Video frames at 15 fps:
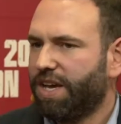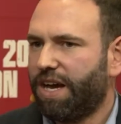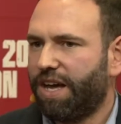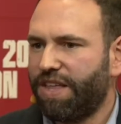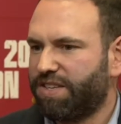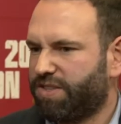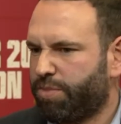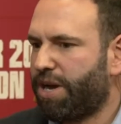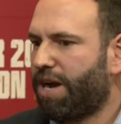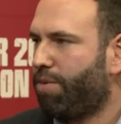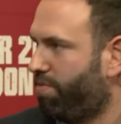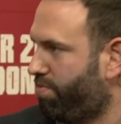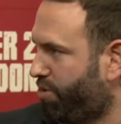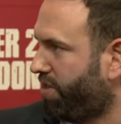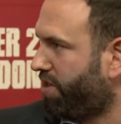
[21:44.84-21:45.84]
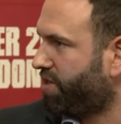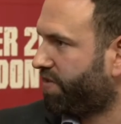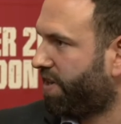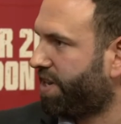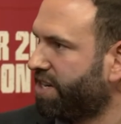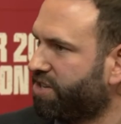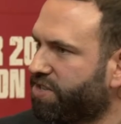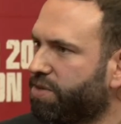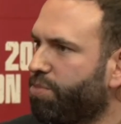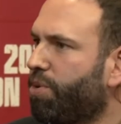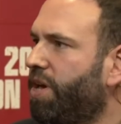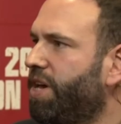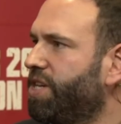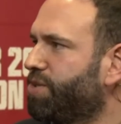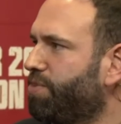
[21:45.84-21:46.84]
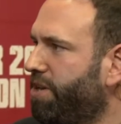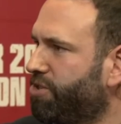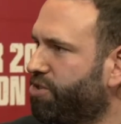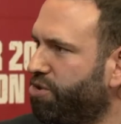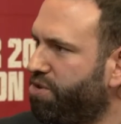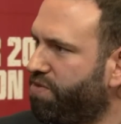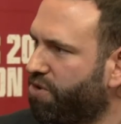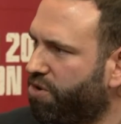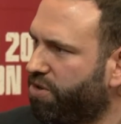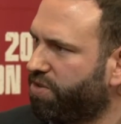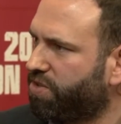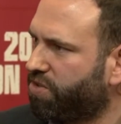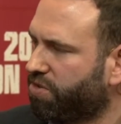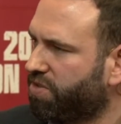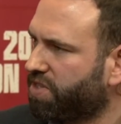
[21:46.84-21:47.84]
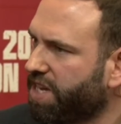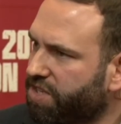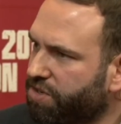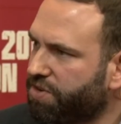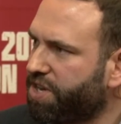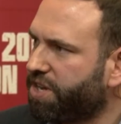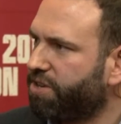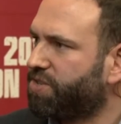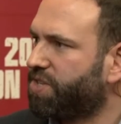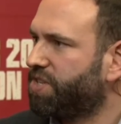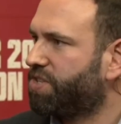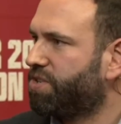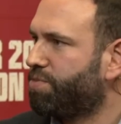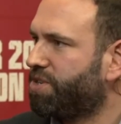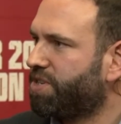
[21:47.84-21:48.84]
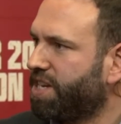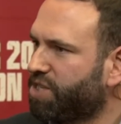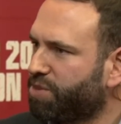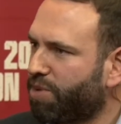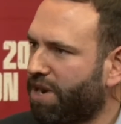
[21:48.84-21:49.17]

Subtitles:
and that's about putting those foundations in place, making sure you've got sort of data ecosystem and data